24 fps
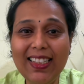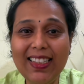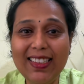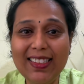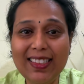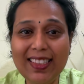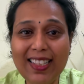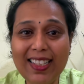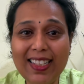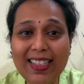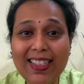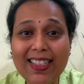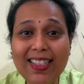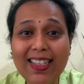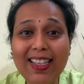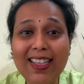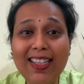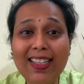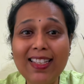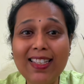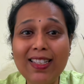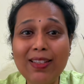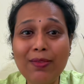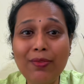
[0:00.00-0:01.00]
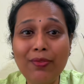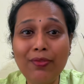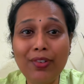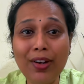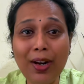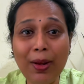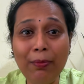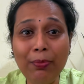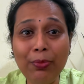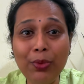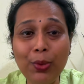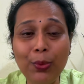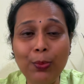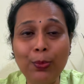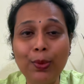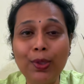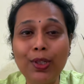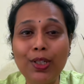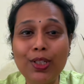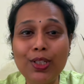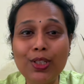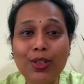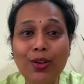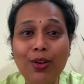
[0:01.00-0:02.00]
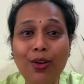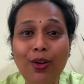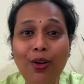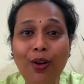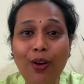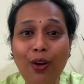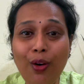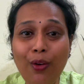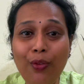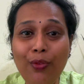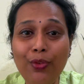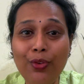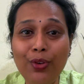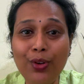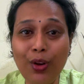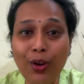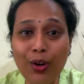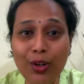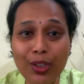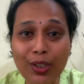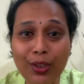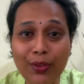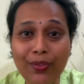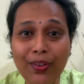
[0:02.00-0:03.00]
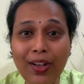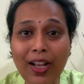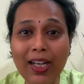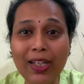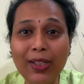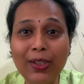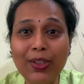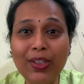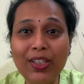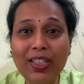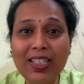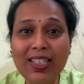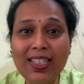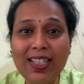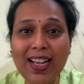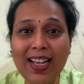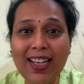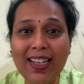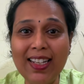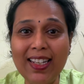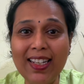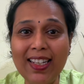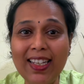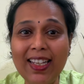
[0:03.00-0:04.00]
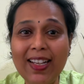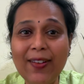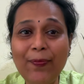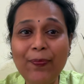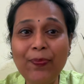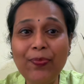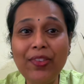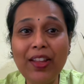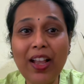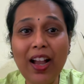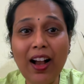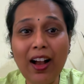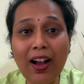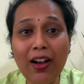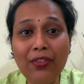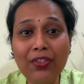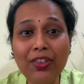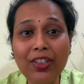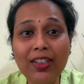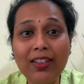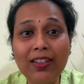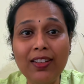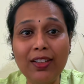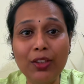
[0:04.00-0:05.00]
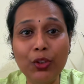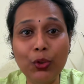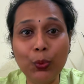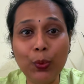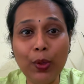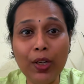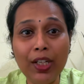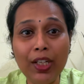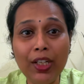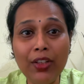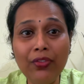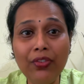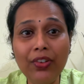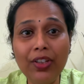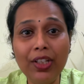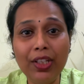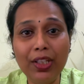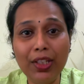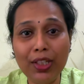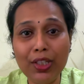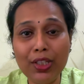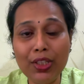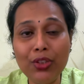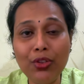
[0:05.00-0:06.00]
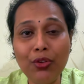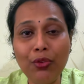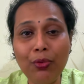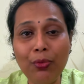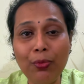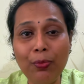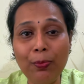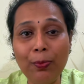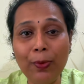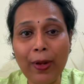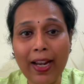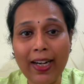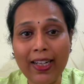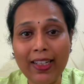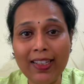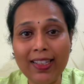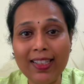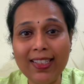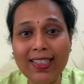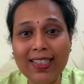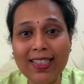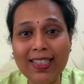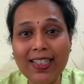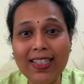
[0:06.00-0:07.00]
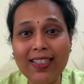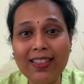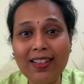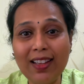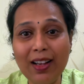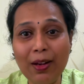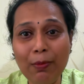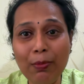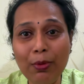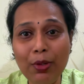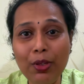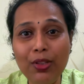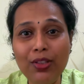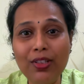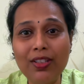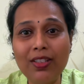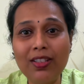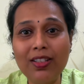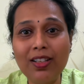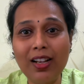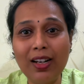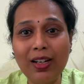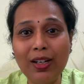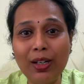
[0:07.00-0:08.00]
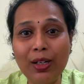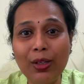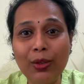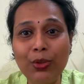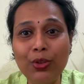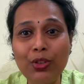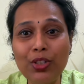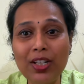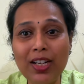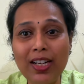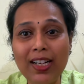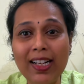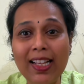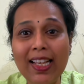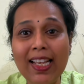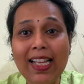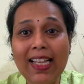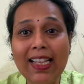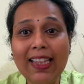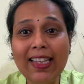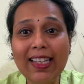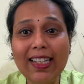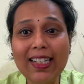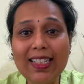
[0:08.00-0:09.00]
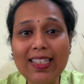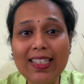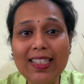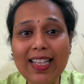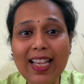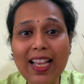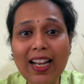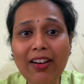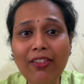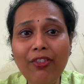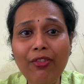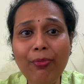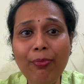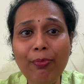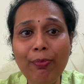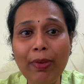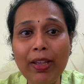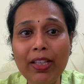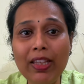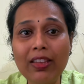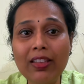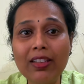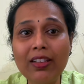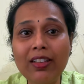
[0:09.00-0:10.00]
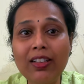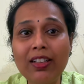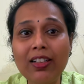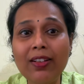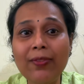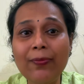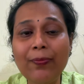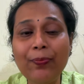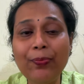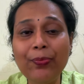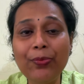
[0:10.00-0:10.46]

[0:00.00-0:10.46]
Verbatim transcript: This is from the words of Dr. Falguni Jani, after her 25 years of practice, she has come to this conclusion that self method